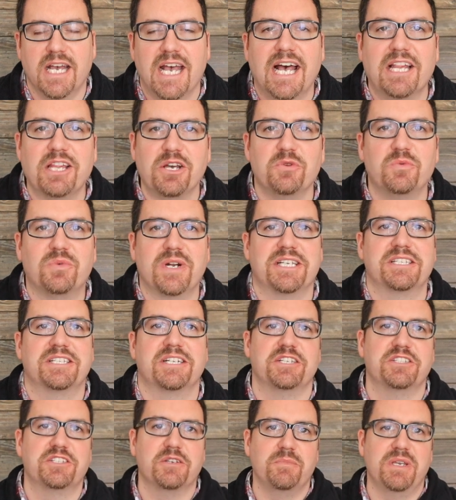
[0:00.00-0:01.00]
Hello
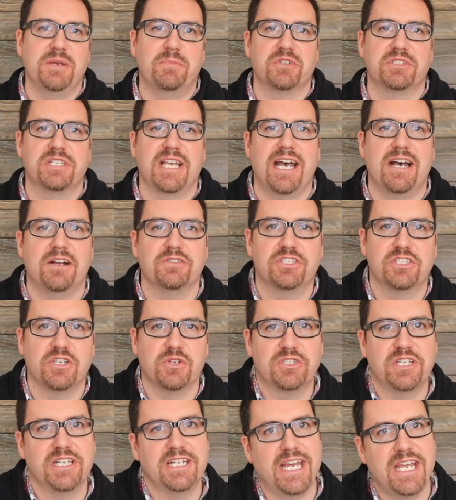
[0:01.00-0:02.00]
residents of Meepletown.
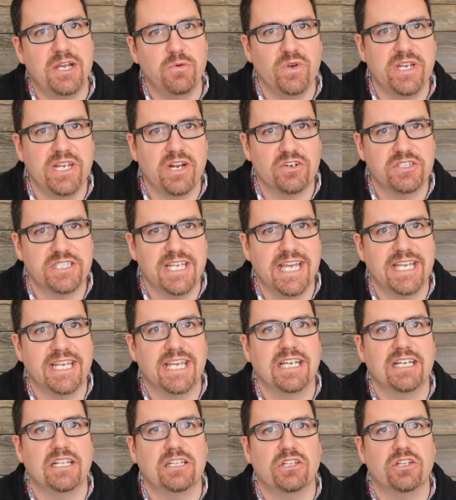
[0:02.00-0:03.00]
So today we are
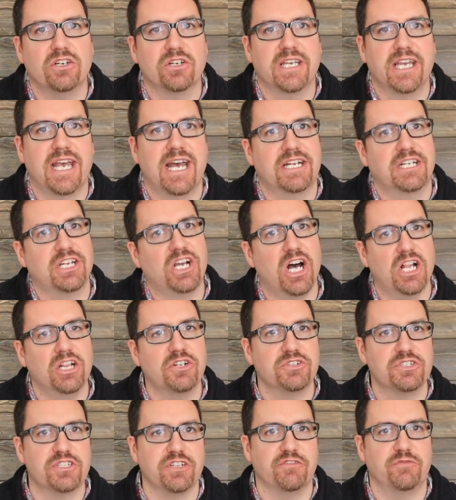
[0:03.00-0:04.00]
taking a look at
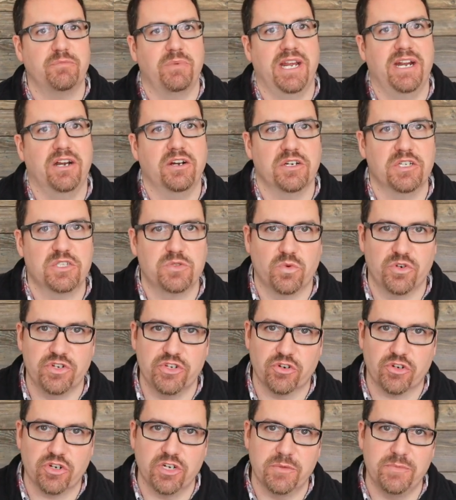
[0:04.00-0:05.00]
Colors of Paris where
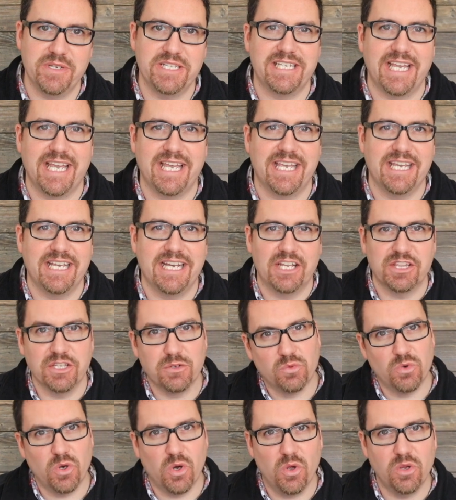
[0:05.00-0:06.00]
you're going to be taking on
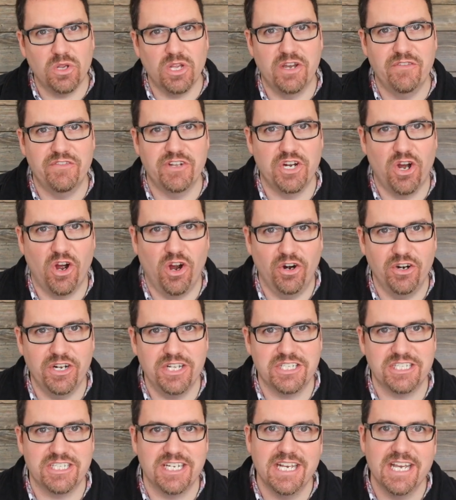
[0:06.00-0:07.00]
the role of an
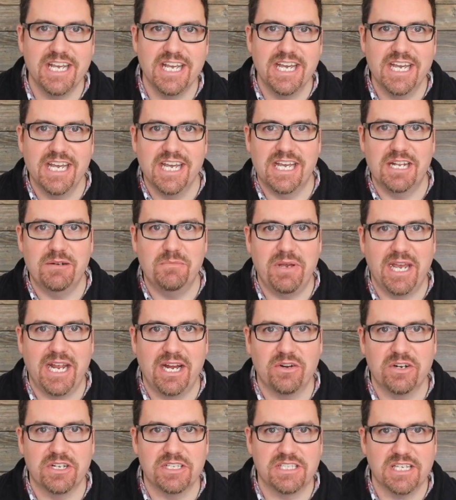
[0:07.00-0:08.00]
artist in
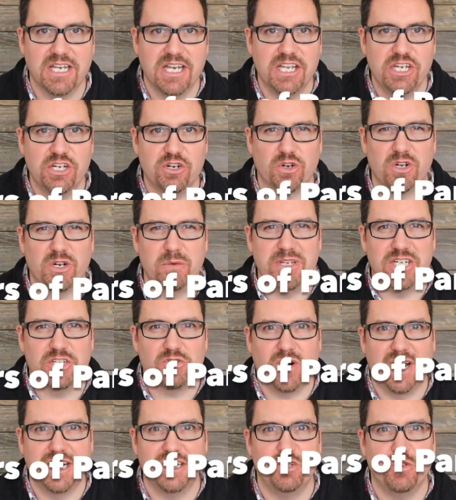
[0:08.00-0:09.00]
Paris. You're going to be
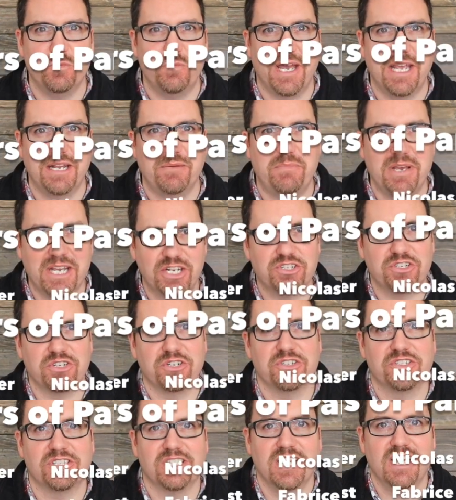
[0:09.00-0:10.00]
trying to paint
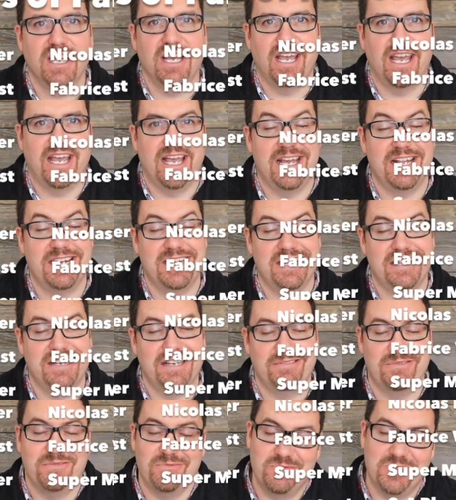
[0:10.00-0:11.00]
pictures and
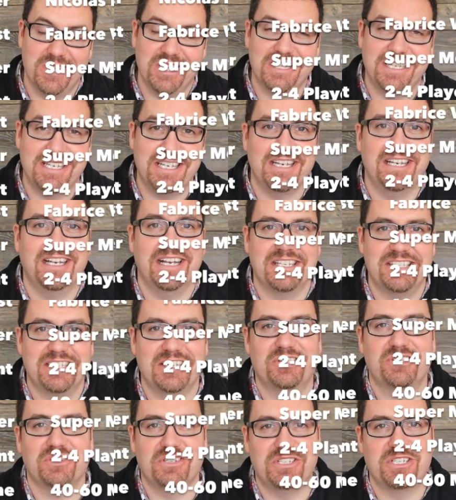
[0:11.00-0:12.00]
really
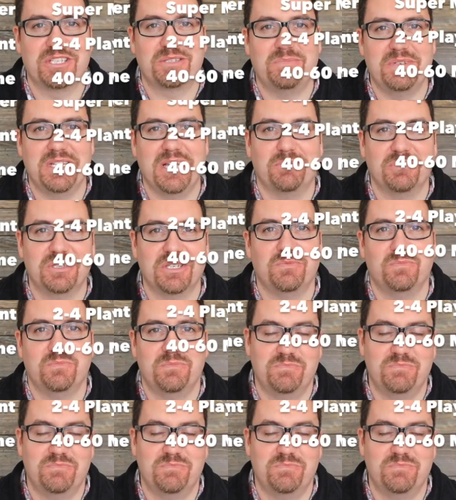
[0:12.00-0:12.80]
essentially just be able to